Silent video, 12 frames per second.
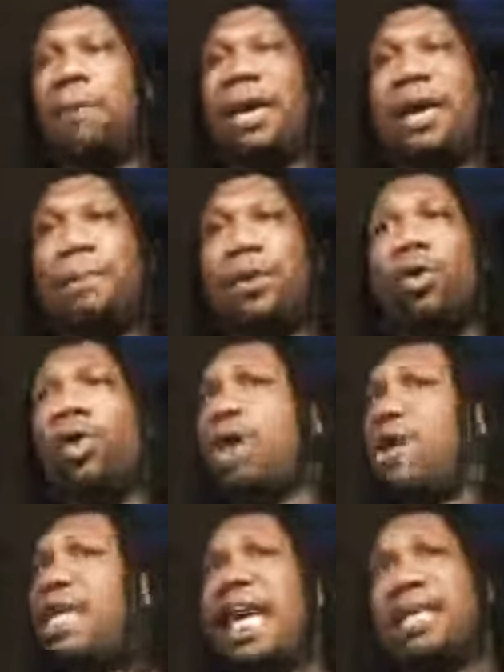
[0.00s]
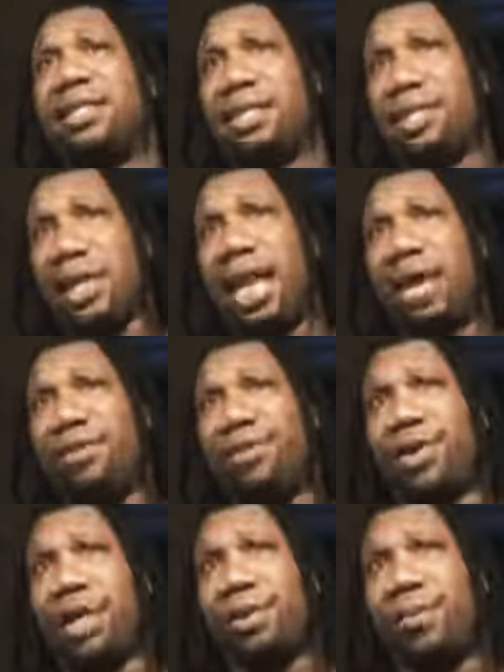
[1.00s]
people who are against
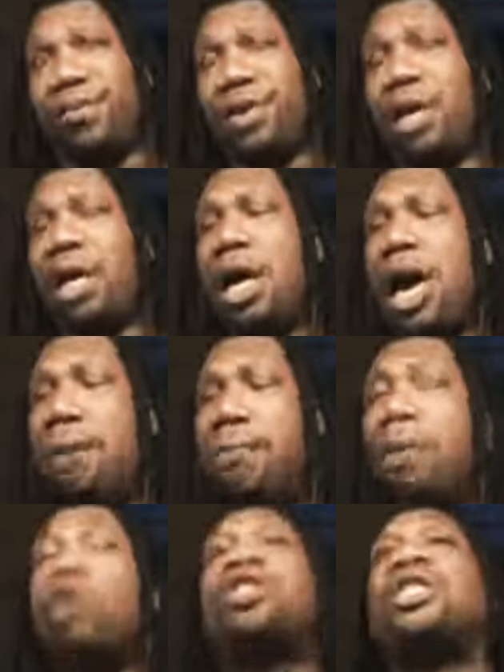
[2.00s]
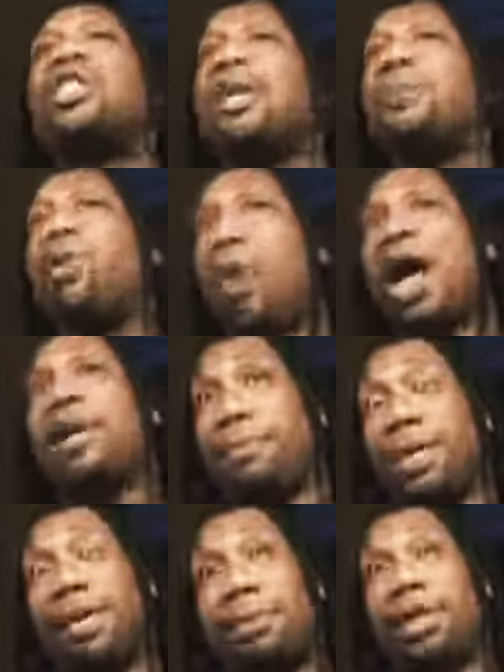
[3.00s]
slavery. And most of them are white
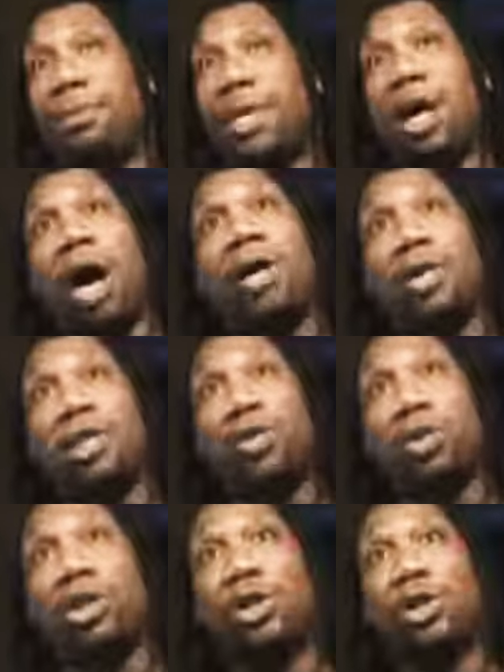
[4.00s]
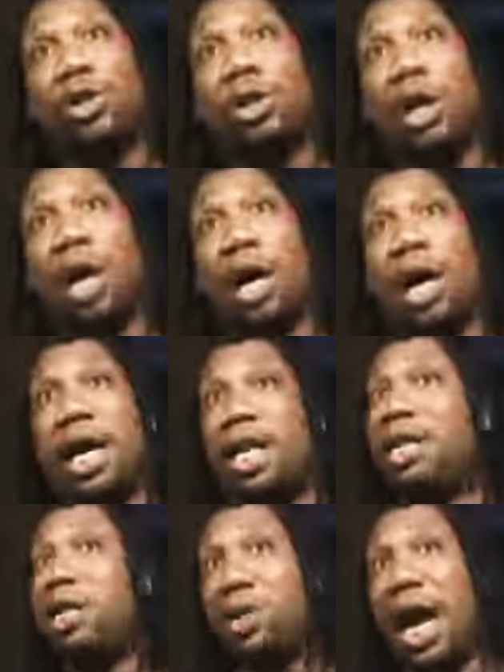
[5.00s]
people, to be honest with you uh,
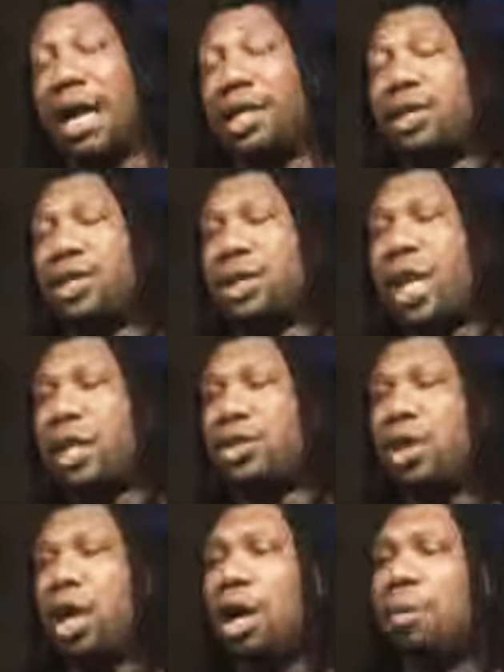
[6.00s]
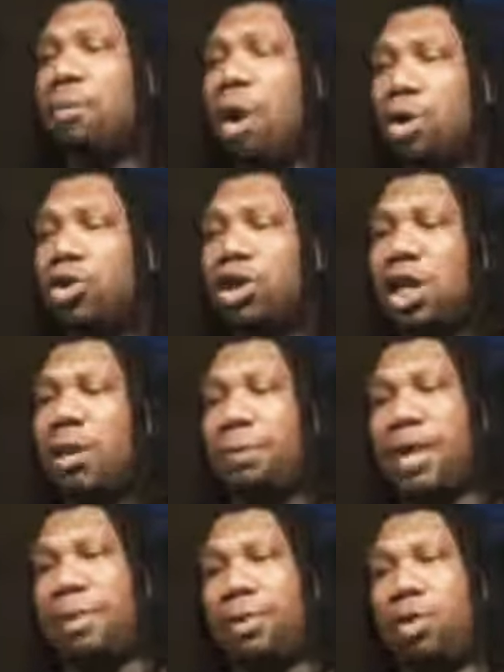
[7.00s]
in the United States. Most of the
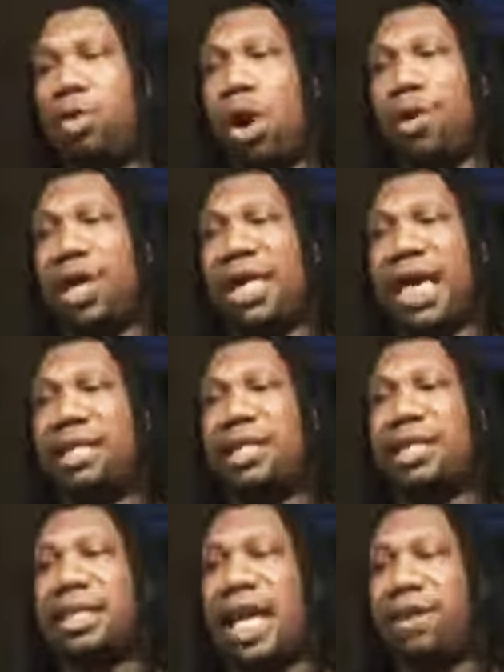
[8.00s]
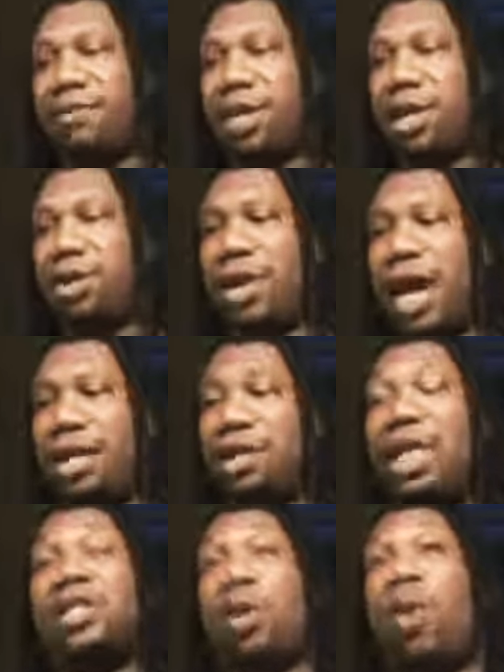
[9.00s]
people who are against slavery in the United
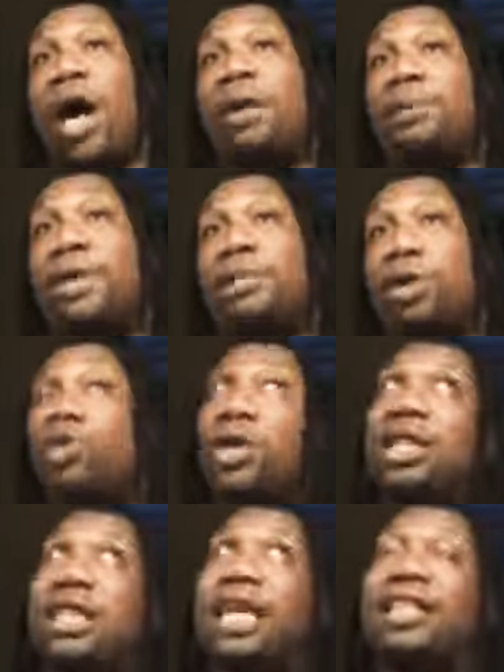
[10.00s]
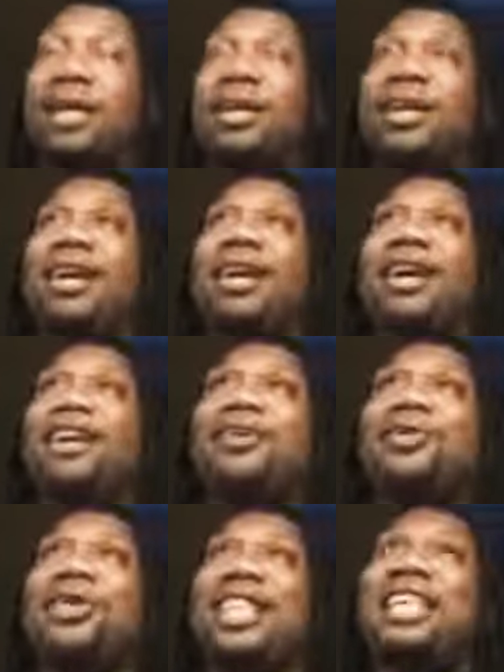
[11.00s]
States are white people. You would think that,
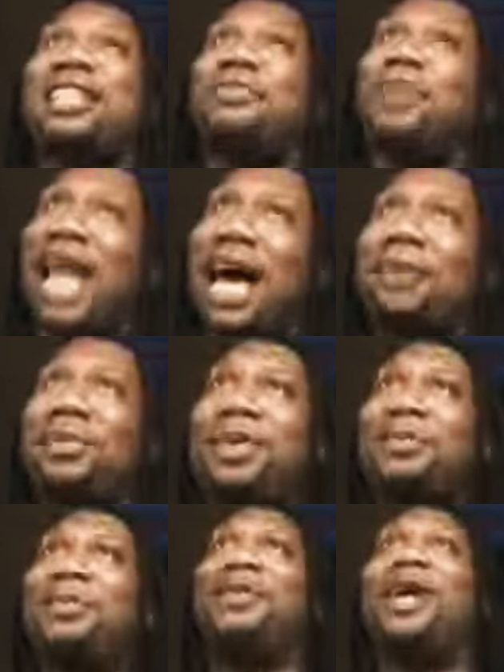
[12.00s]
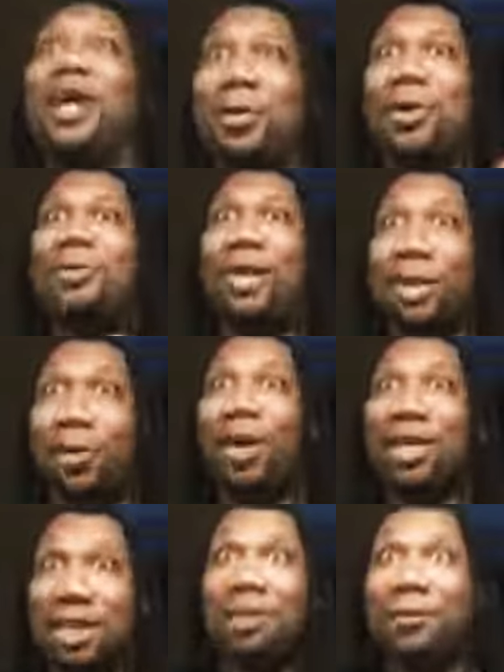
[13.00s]
you would think that black people would be the
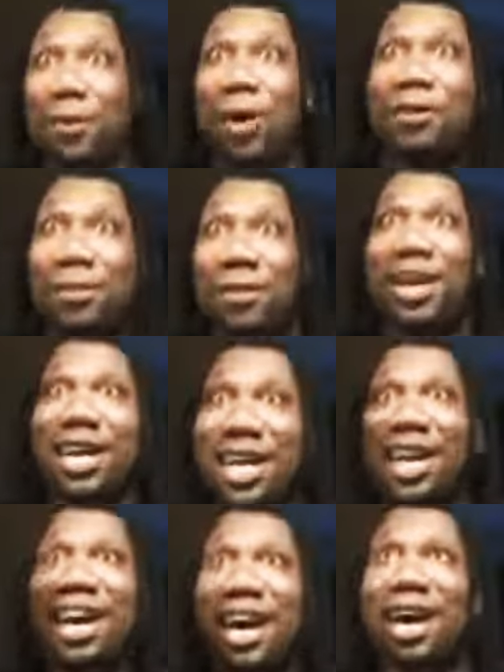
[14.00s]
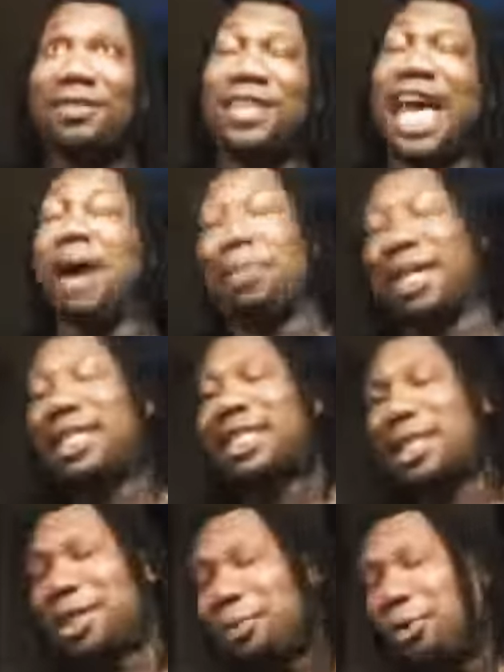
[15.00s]
ones at the forefront of the
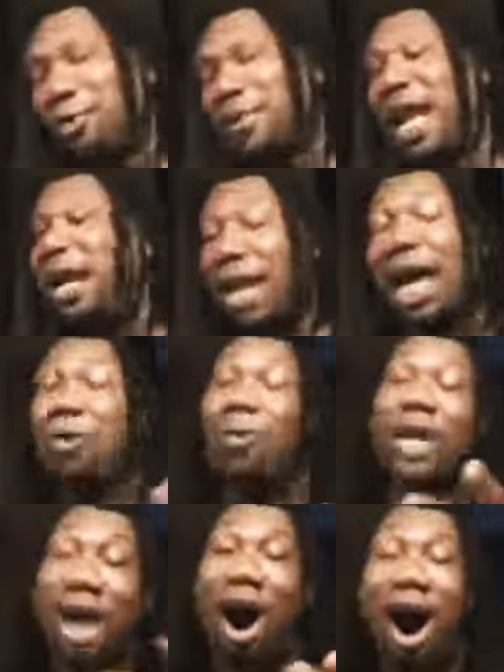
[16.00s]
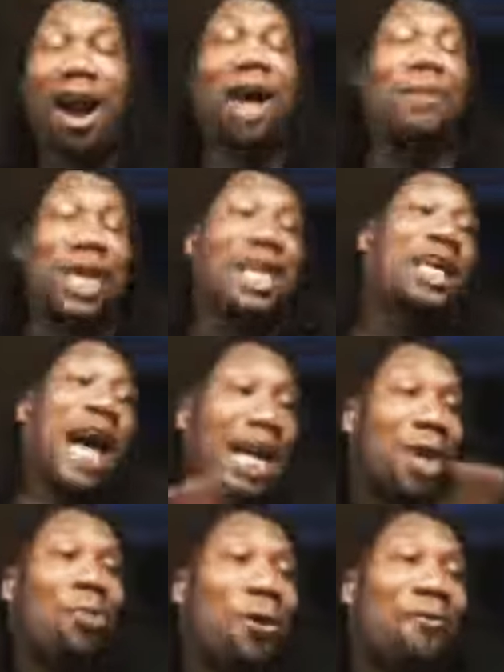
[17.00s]
abolitionist movement, and, and we are. I mean, I
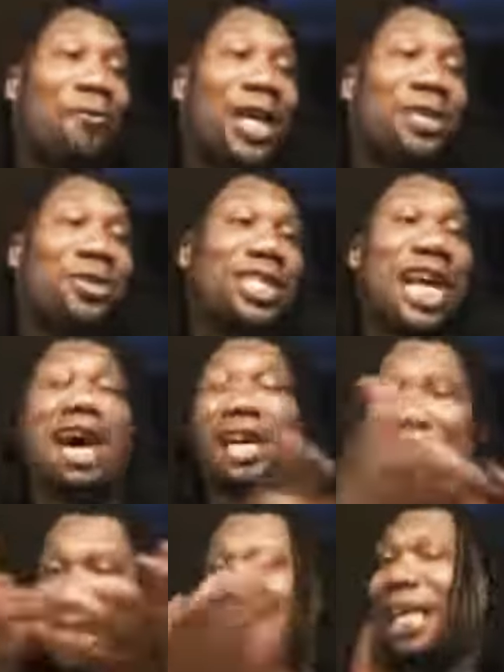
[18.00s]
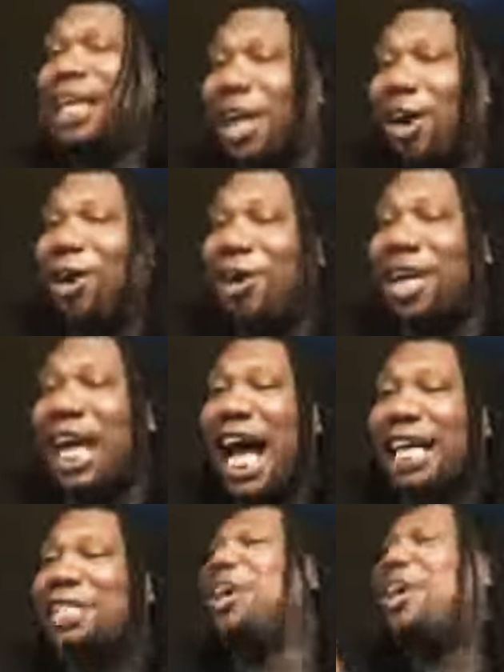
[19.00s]
could quote Frederick Douglass, I can go to
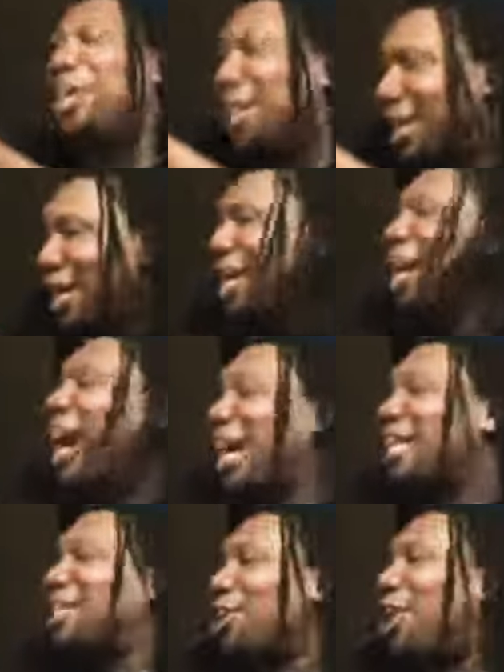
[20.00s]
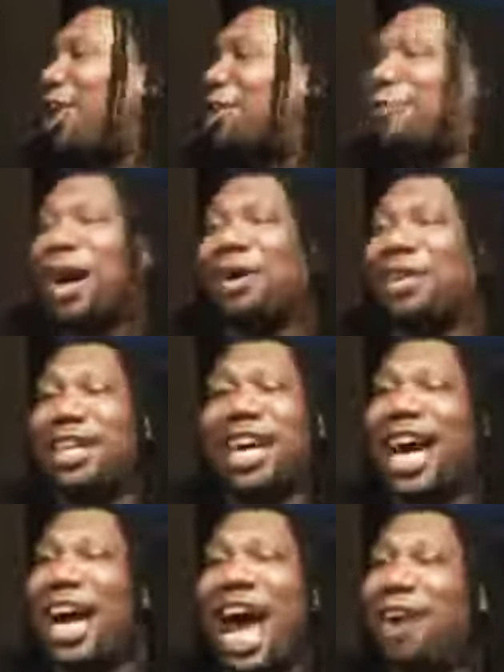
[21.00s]
Nat Turner, I could talk about
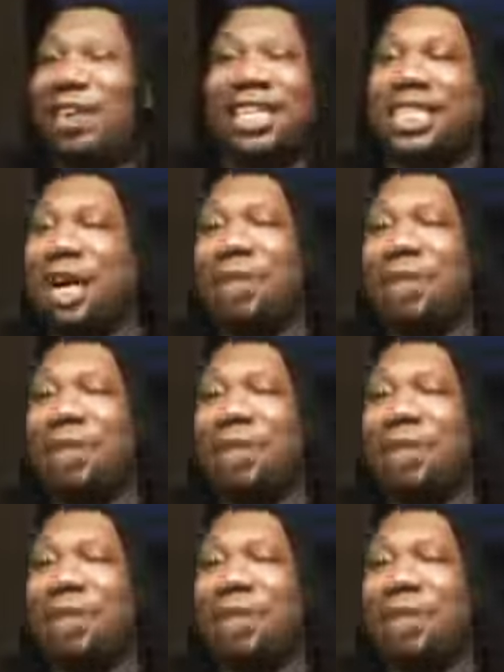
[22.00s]
uh, Harriet